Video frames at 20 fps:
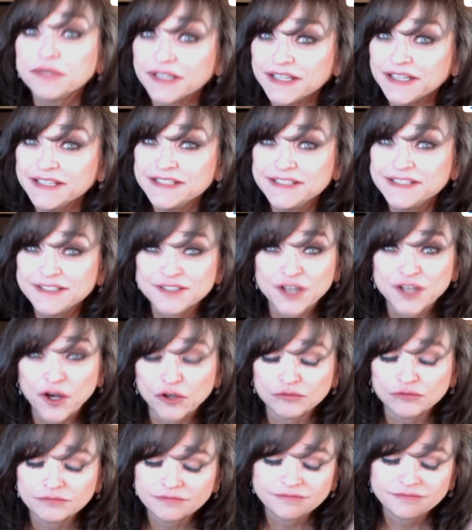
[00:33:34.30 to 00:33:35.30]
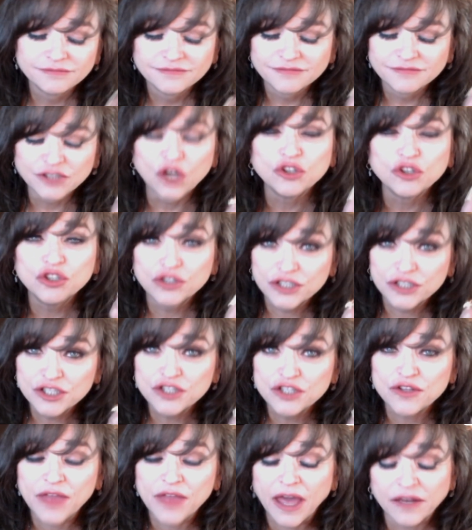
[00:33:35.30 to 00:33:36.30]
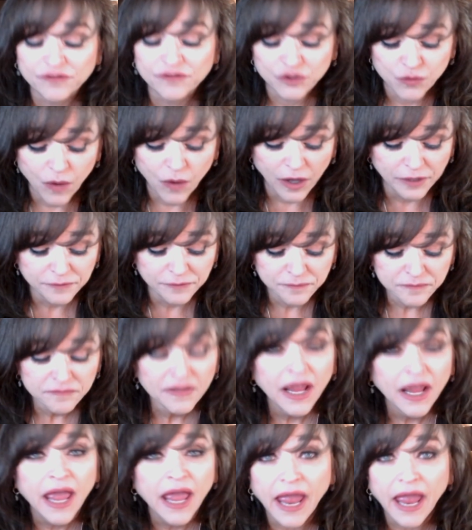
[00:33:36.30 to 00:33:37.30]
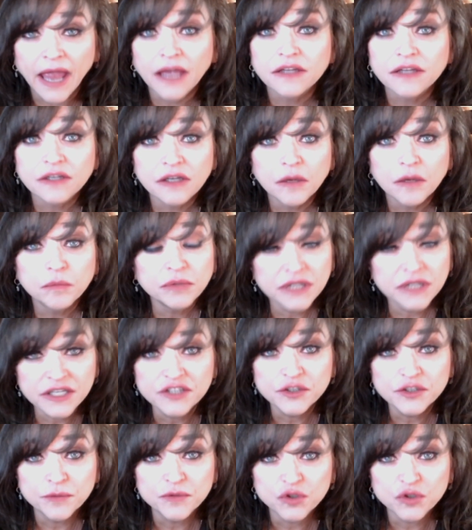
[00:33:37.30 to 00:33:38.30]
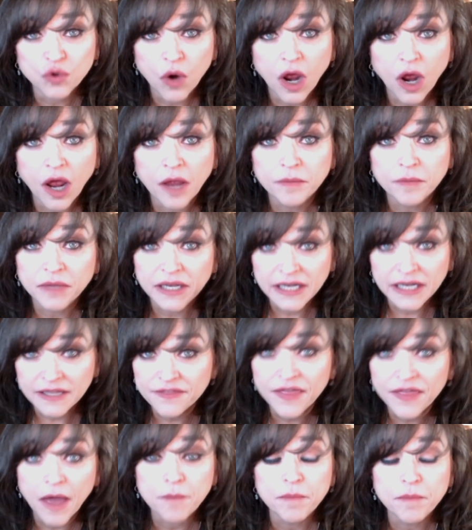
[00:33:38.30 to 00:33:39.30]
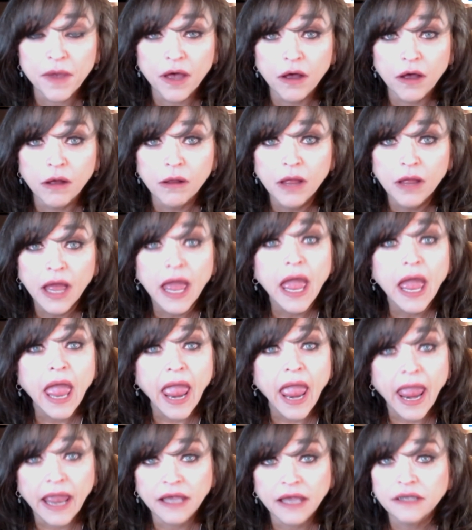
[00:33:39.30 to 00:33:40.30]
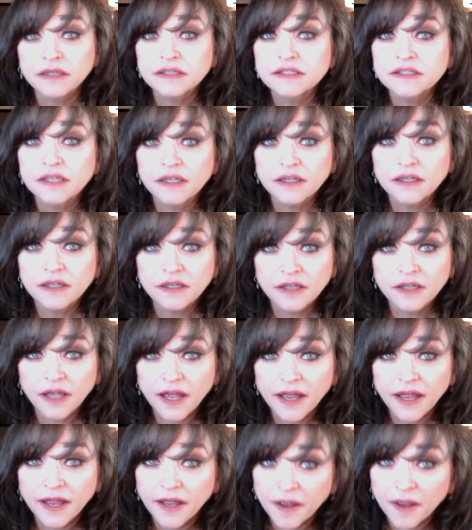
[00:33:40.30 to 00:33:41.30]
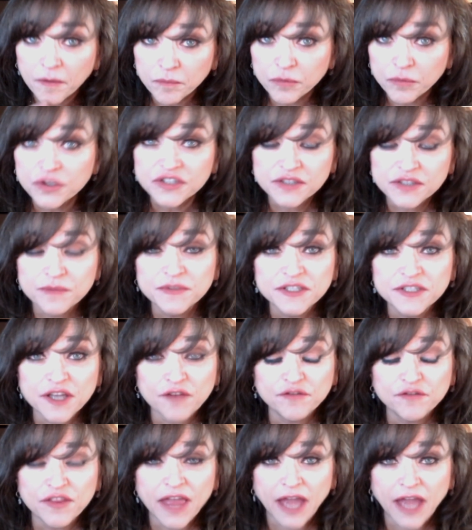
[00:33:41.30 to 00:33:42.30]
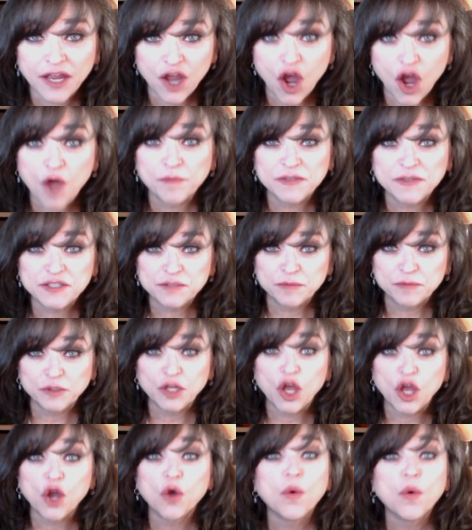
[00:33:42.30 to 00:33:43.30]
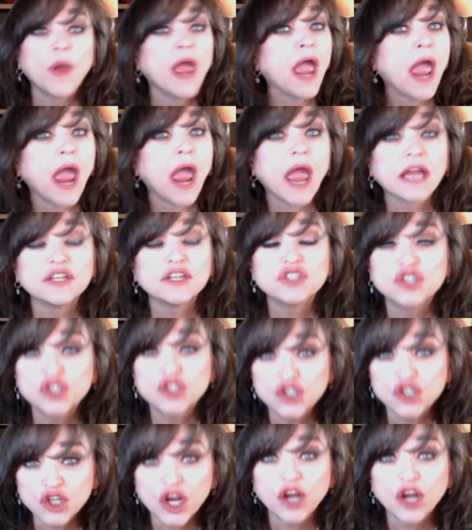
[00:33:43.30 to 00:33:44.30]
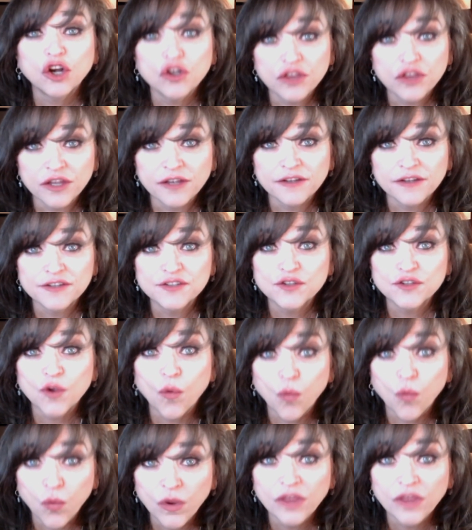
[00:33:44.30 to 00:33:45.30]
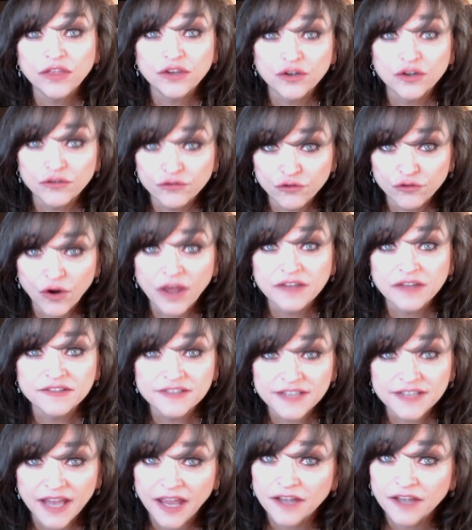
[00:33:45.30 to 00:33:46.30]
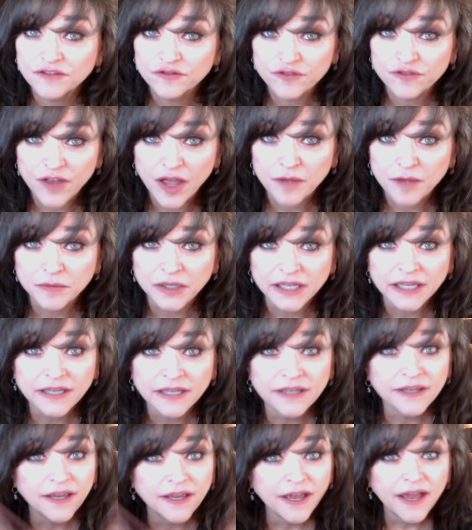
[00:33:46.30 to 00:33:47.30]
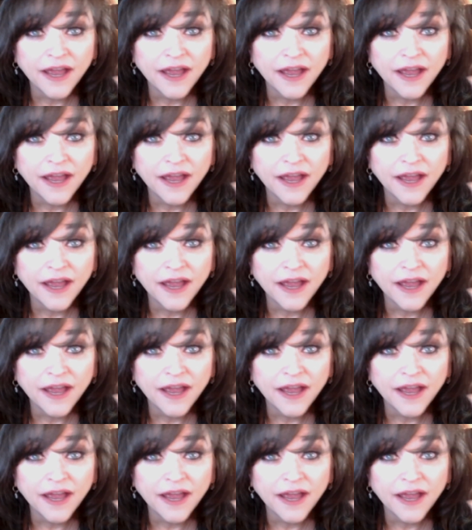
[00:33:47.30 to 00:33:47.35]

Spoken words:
Please don't. No, you can do that if you want. And please subscribe and hit that bell and put some stuff in that comments below and share this with your friends and family.